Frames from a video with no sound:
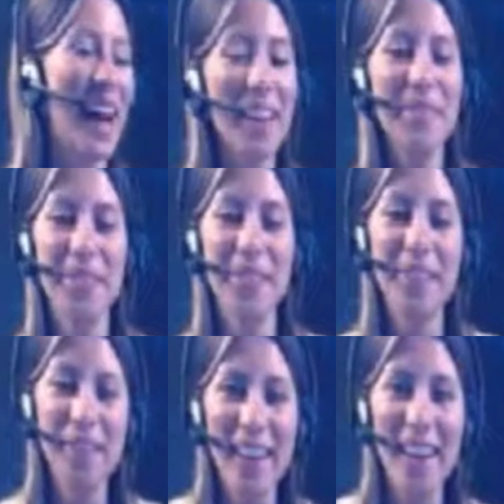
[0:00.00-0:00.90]
am doing
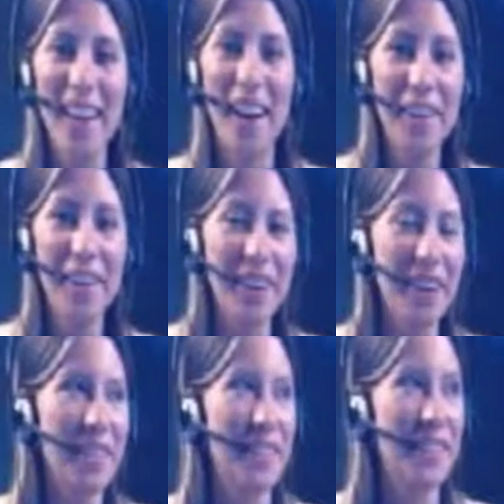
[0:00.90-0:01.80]
great. How are
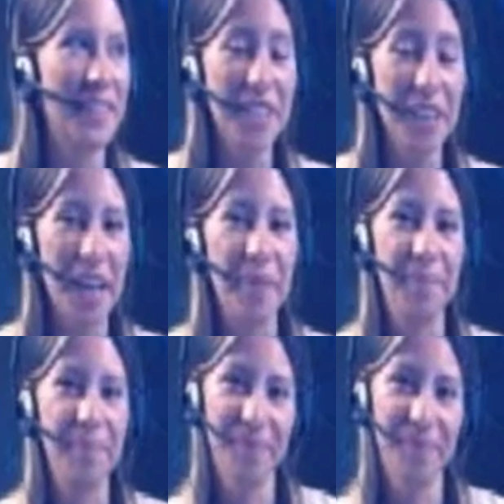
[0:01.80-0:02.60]
you? What's your name?